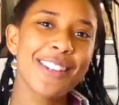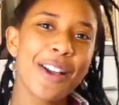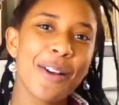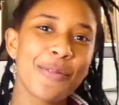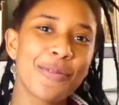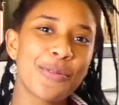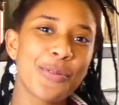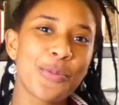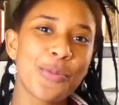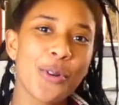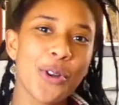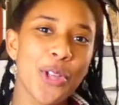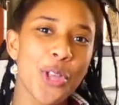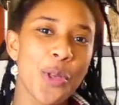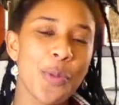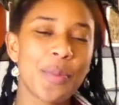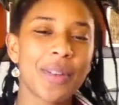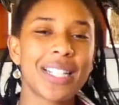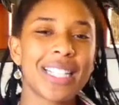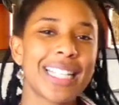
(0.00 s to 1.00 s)
up for what
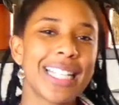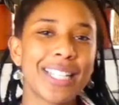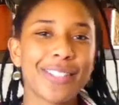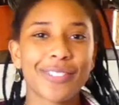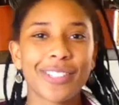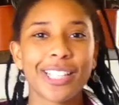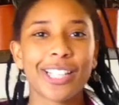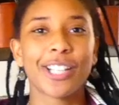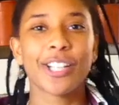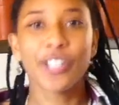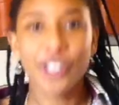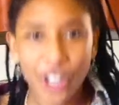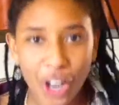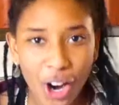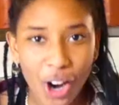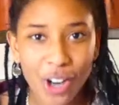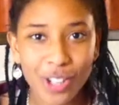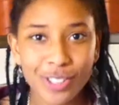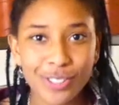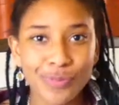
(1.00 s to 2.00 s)
you believe in,
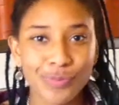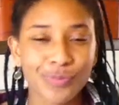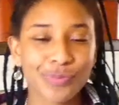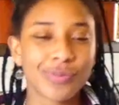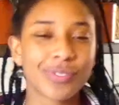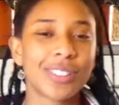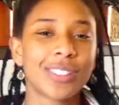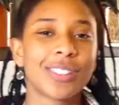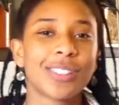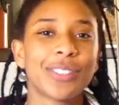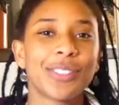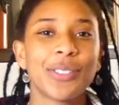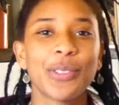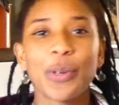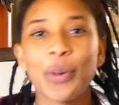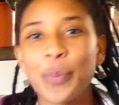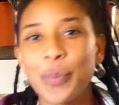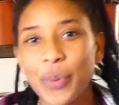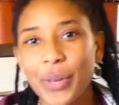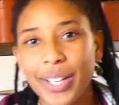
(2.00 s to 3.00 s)
girl
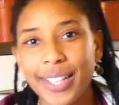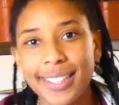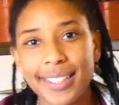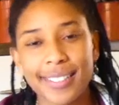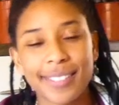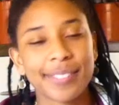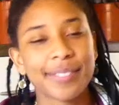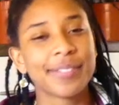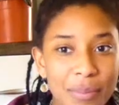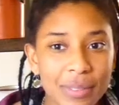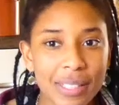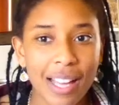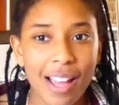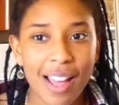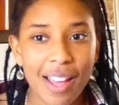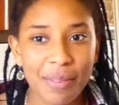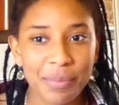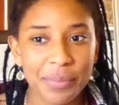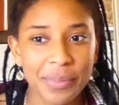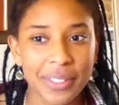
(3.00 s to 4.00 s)
or boy.
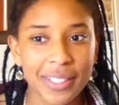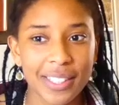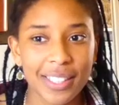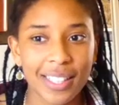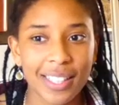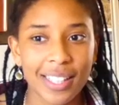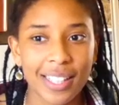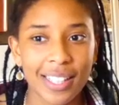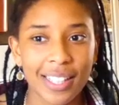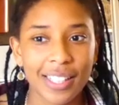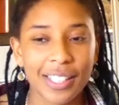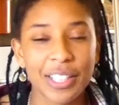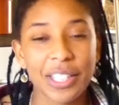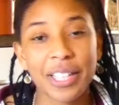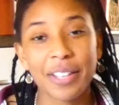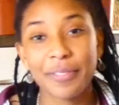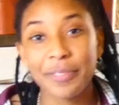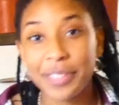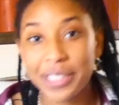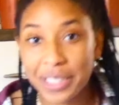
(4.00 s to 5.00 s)
Sometimes you
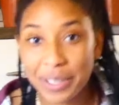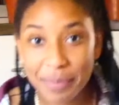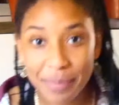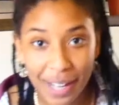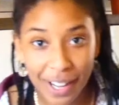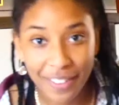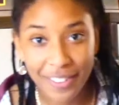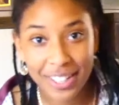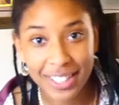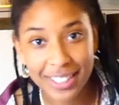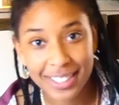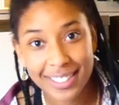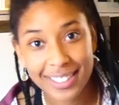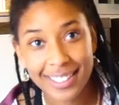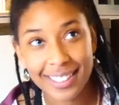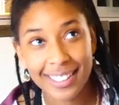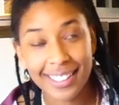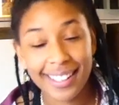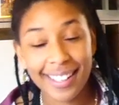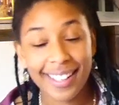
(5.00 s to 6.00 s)
can feel
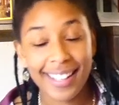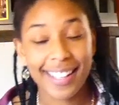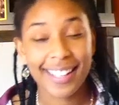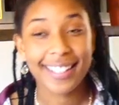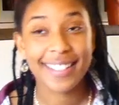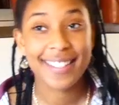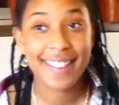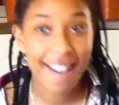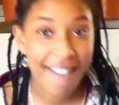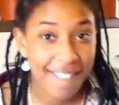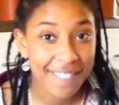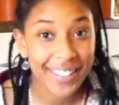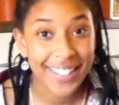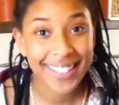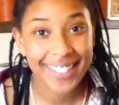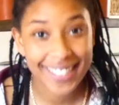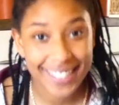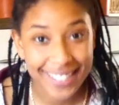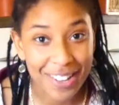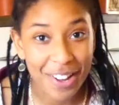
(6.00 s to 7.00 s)
embarrassed,
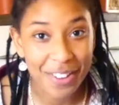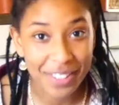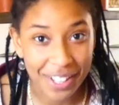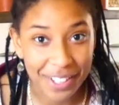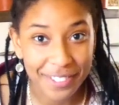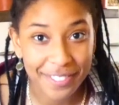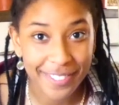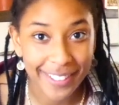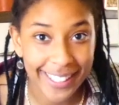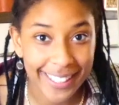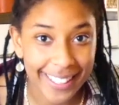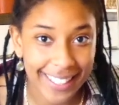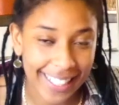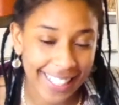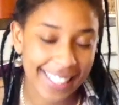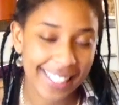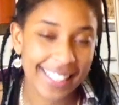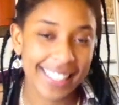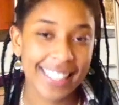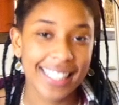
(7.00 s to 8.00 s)
definitely know that
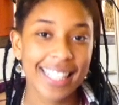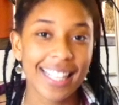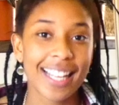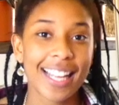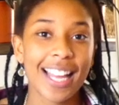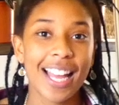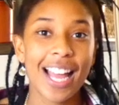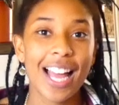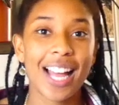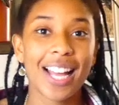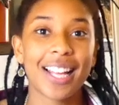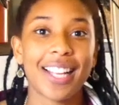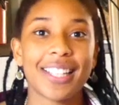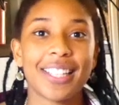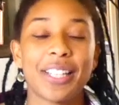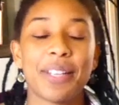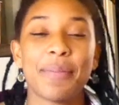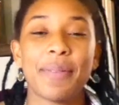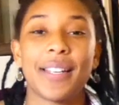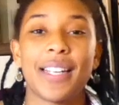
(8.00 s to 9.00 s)
feeling. You
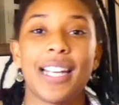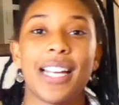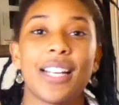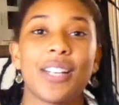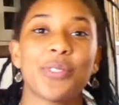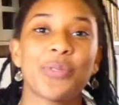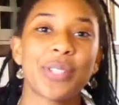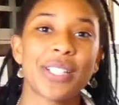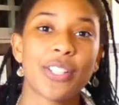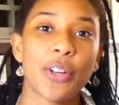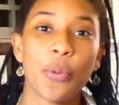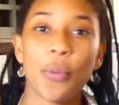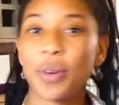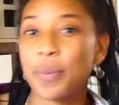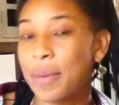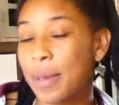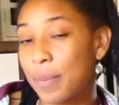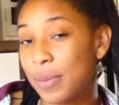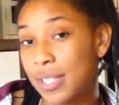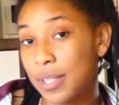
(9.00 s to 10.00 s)
feel like, oh I don't want
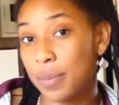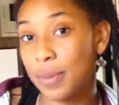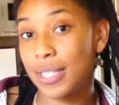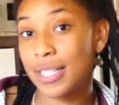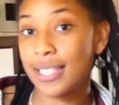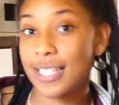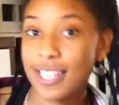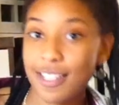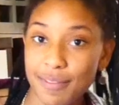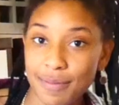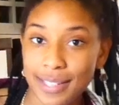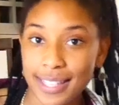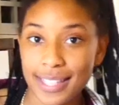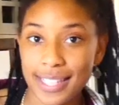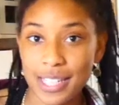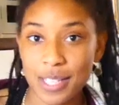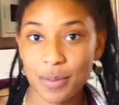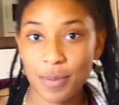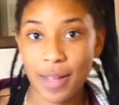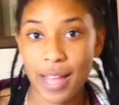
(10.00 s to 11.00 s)
people to perceive me in
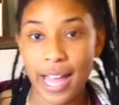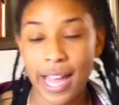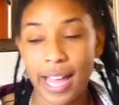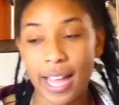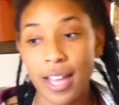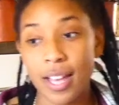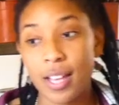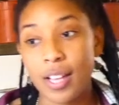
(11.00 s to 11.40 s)
this way,